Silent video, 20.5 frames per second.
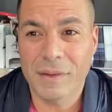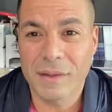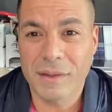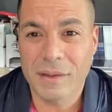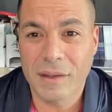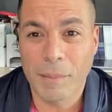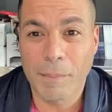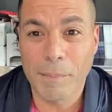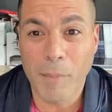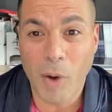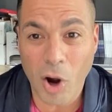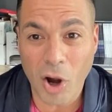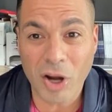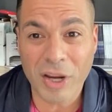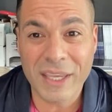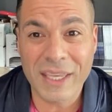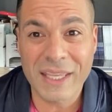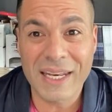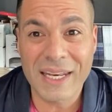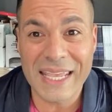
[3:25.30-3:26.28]

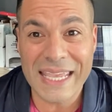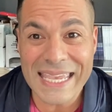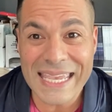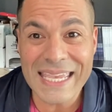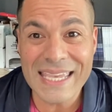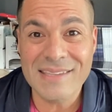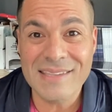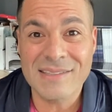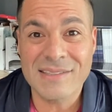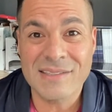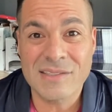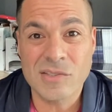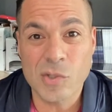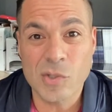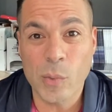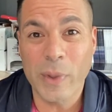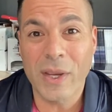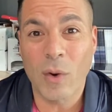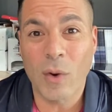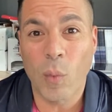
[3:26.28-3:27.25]
market is
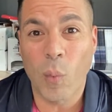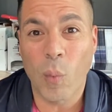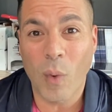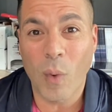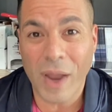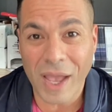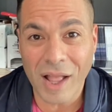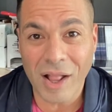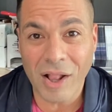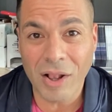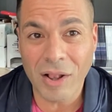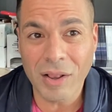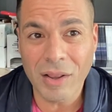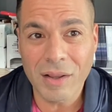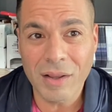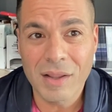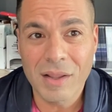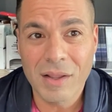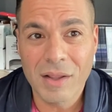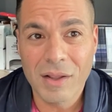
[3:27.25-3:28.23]
doing well